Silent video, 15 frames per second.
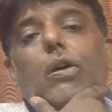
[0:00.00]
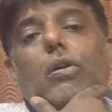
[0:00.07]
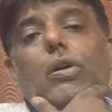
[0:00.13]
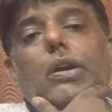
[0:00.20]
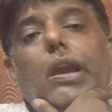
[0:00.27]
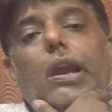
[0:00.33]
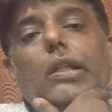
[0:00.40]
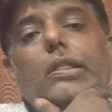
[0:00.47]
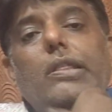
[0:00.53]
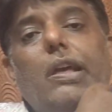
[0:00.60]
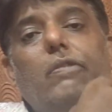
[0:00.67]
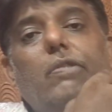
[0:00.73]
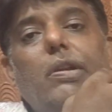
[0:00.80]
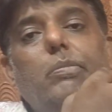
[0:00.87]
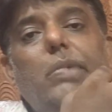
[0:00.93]
okay,
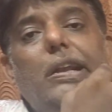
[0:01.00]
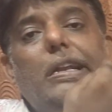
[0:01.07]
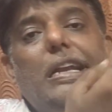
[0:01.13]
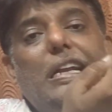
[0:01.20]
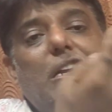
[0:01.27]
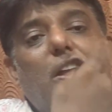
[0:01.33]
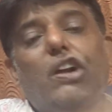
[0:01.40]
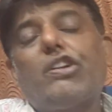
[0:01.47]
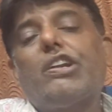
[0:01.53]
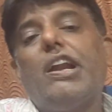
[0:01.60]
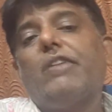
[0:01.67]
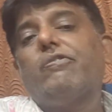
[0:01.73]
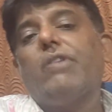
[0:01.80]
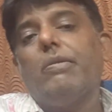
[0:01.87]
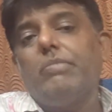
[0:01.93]
they will be
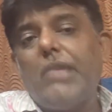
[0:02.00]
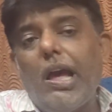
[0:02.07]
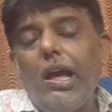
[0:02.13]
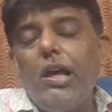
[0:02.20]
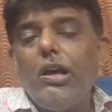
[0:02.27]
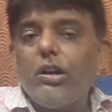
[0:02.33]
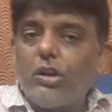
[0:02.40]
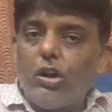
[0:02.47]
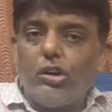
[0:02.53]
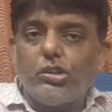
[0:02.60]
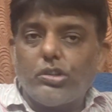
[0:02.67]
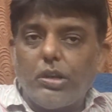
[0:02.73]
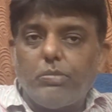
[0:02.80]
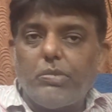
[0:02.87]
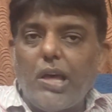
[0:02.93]
deducted from the
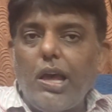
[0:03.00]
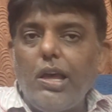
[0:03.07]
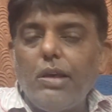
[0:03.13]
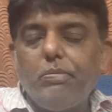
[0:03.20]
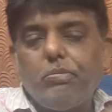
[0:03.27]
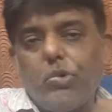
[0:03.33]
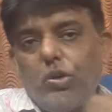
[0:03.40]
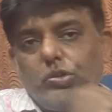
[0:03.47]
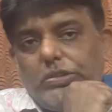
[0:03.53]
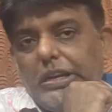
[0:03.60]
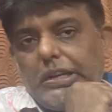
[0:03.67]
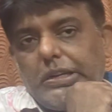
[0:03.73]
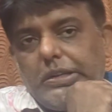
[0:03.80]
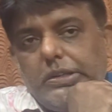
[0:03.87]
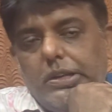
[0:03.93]
cost of the
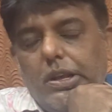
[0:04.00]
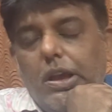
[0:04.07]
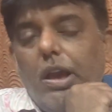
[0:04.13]
project.